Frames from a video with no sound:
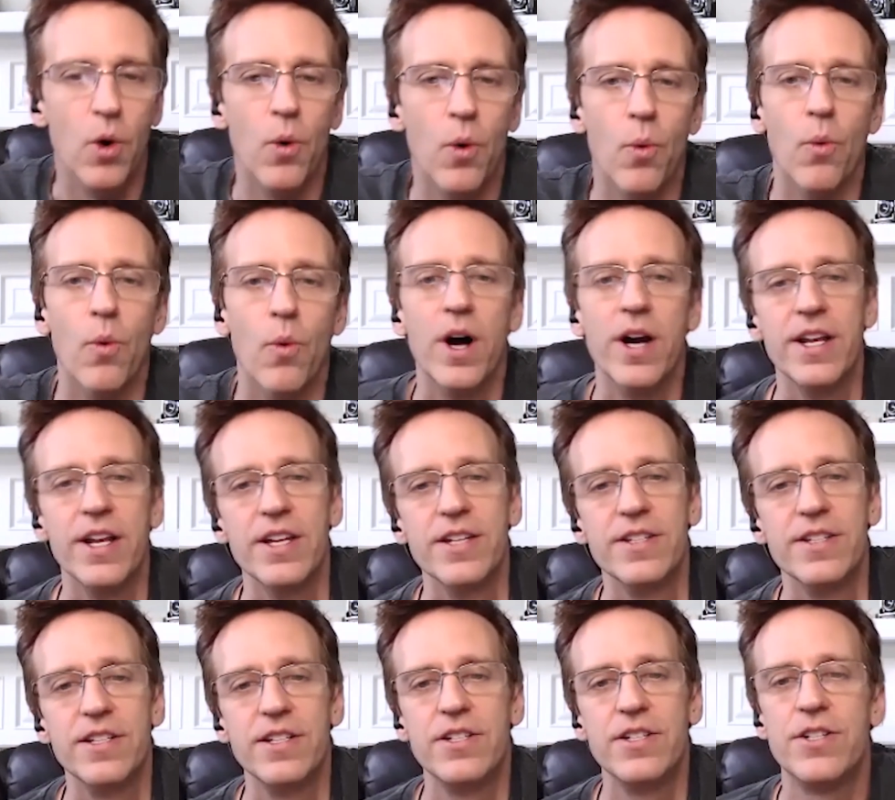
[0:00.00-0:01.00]
What is
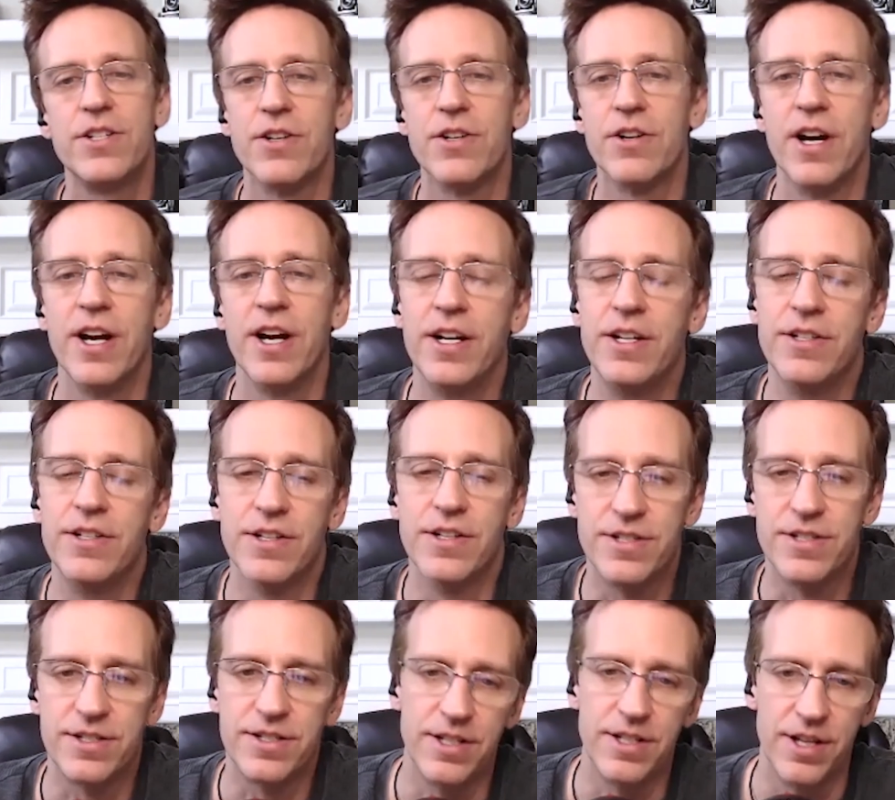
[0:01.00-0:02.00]
the
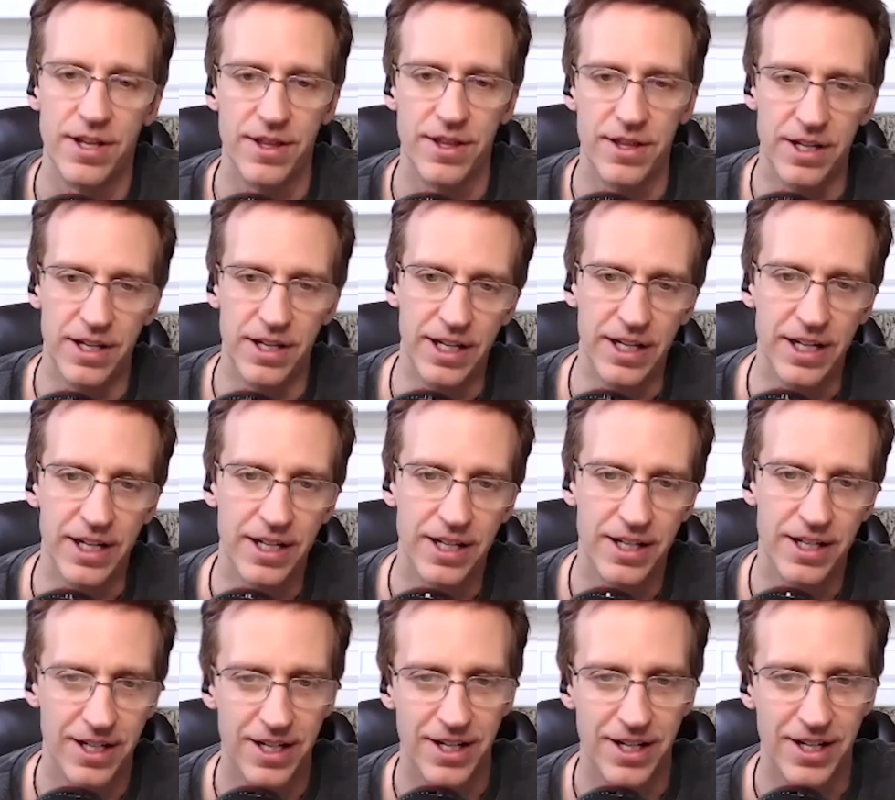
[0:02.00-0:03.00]
strangest thing
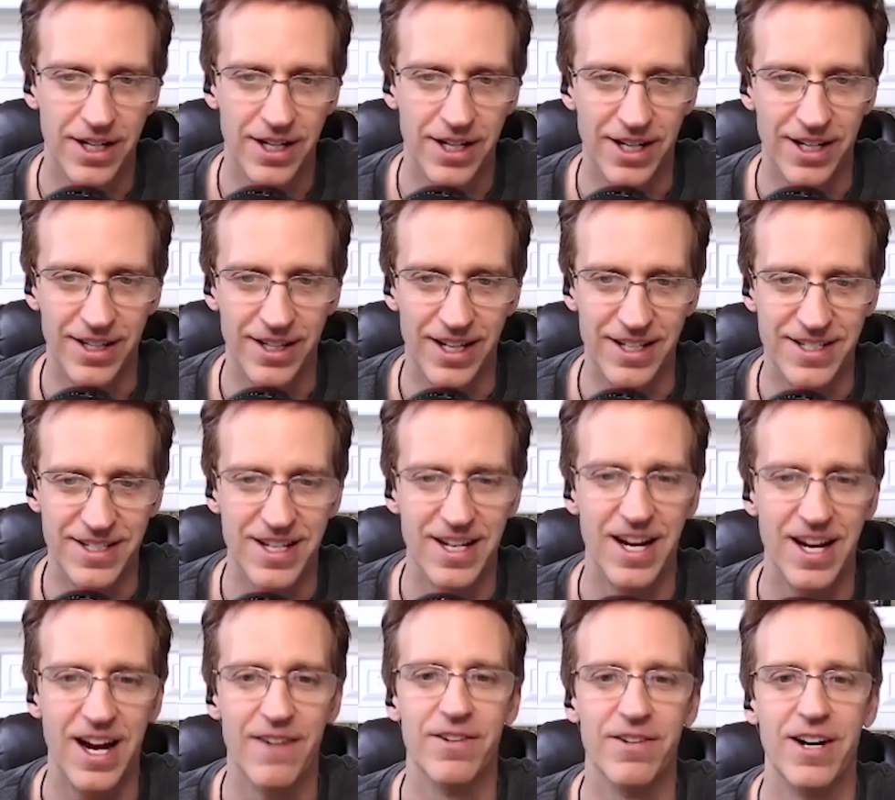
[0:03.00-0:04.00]
that's
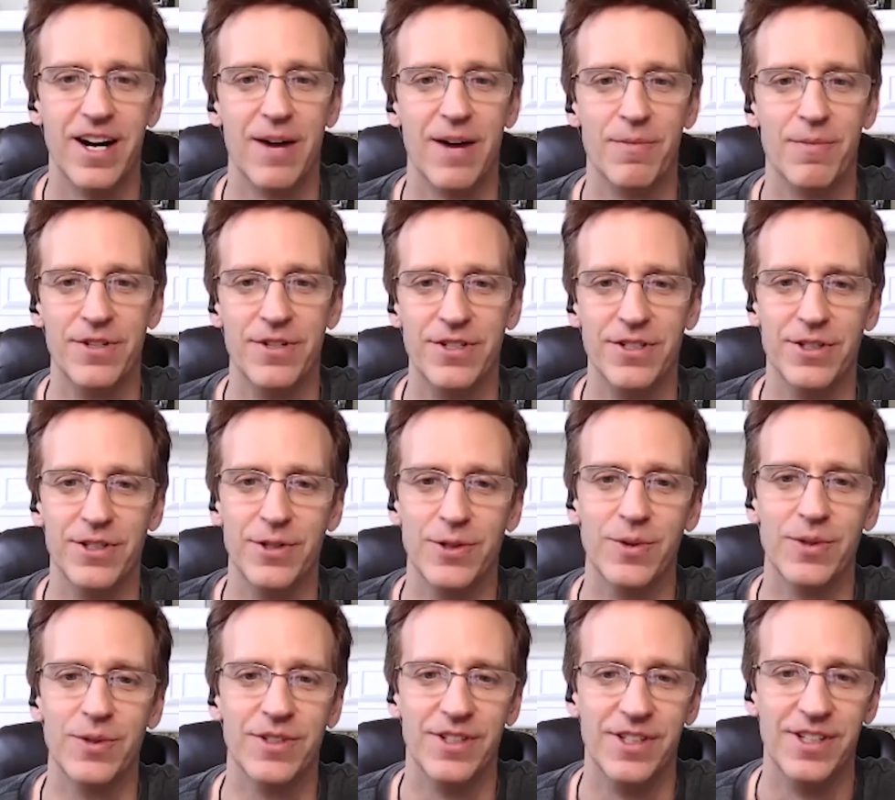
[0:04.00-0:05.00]
ever happened to
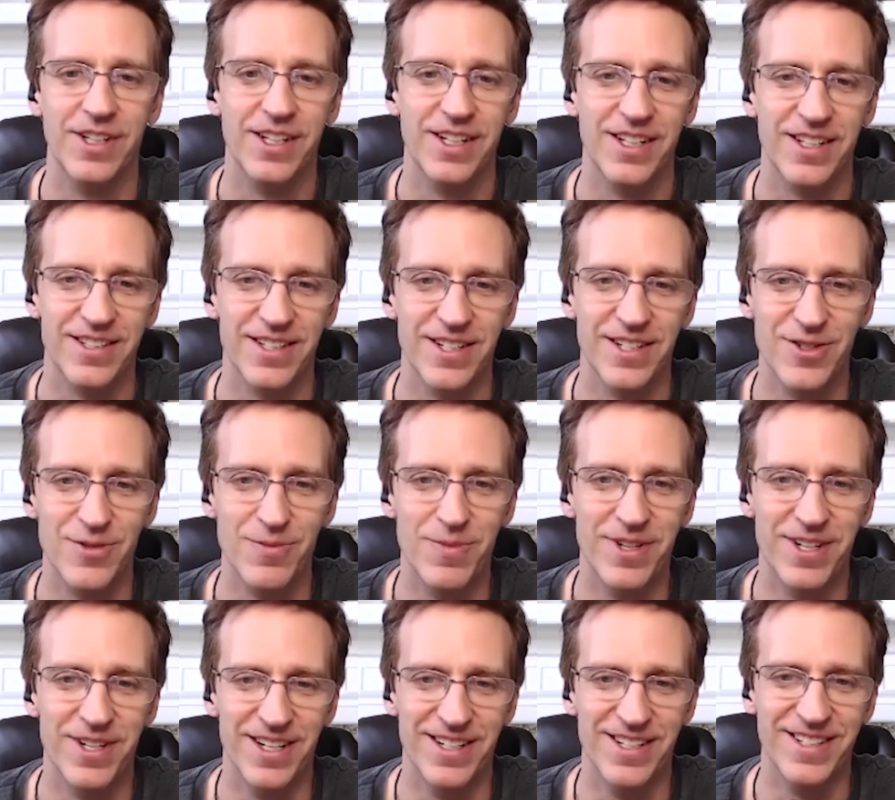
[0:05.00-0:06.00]
you since you've been
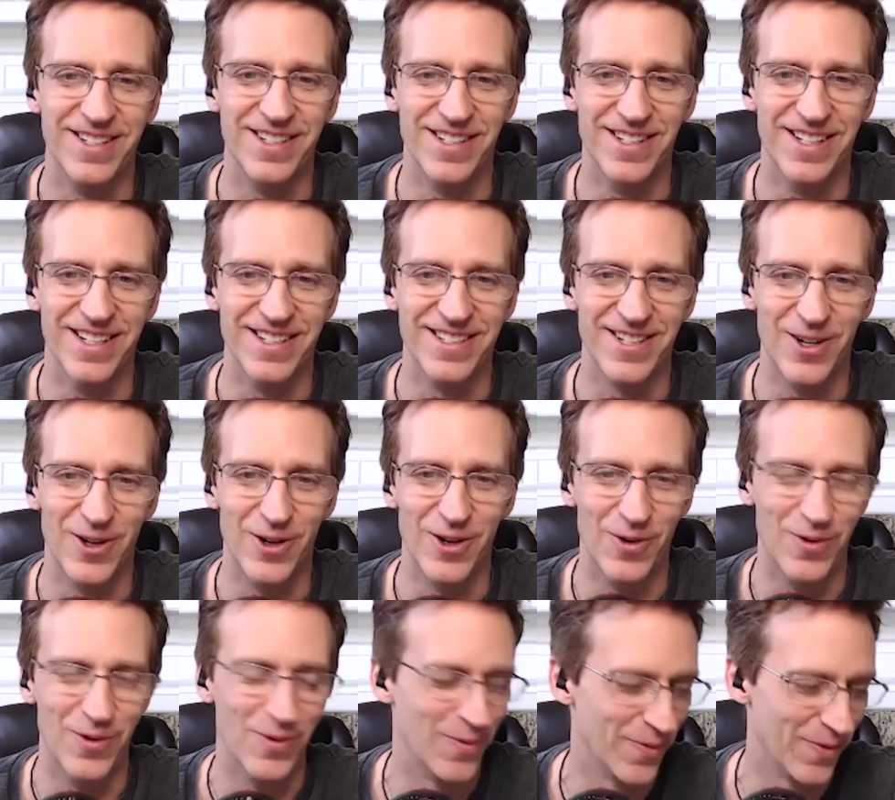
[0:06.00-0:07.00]
into this
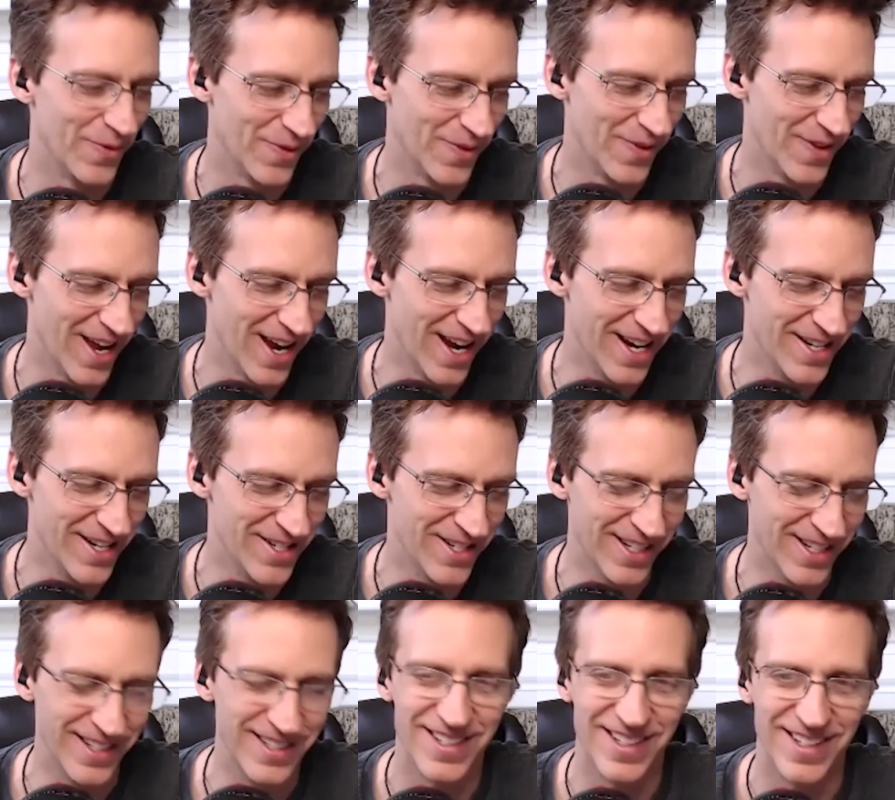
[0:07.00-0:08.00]
whole agent